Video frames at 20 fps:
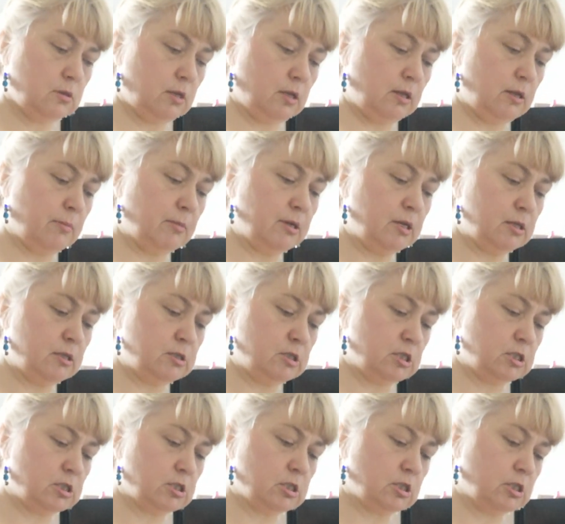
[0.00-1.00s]
and then I'm going to
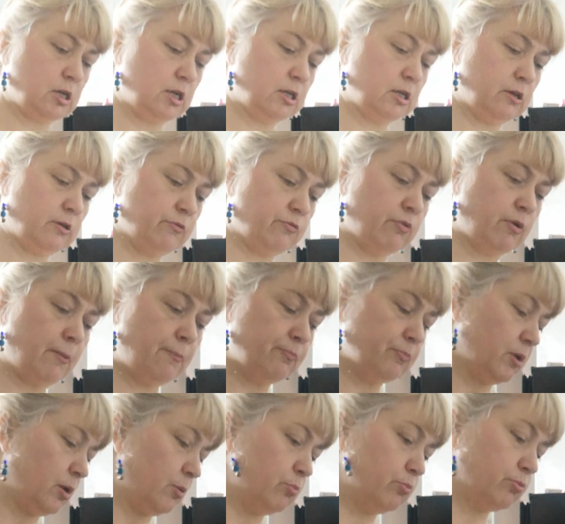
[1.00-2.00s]
just kind of
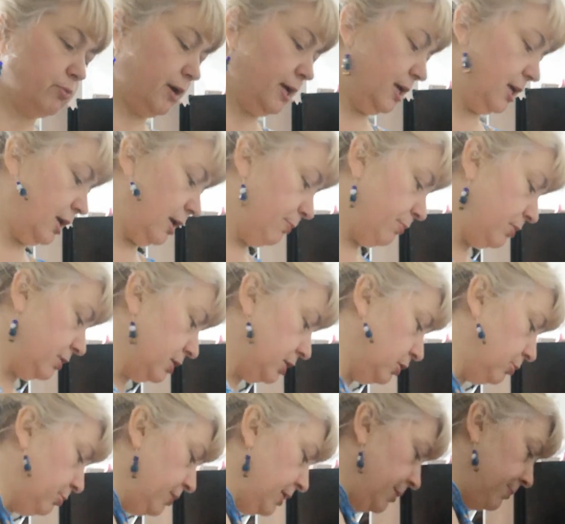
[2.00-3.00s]
break it up a
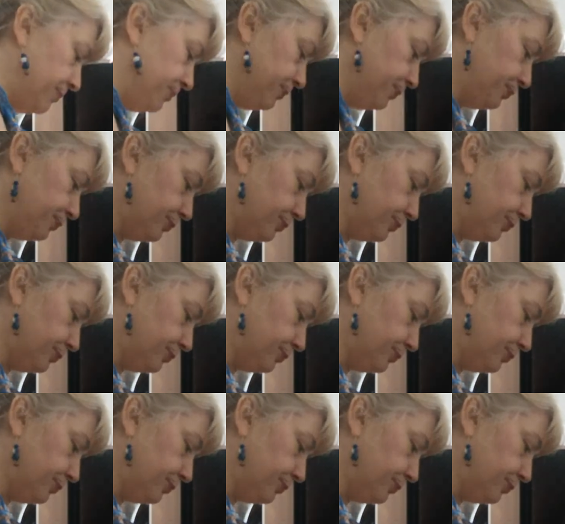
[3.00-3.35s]
little bit,